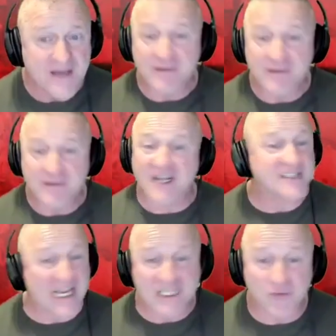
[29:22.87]
Because
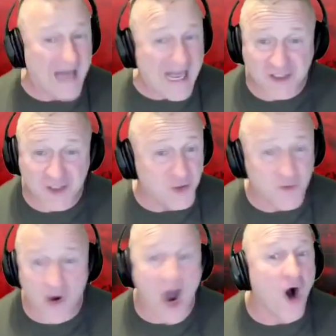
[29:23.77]
that's what I
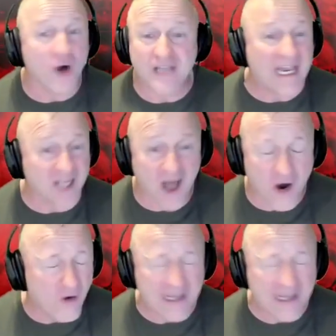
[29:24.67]
do all day long,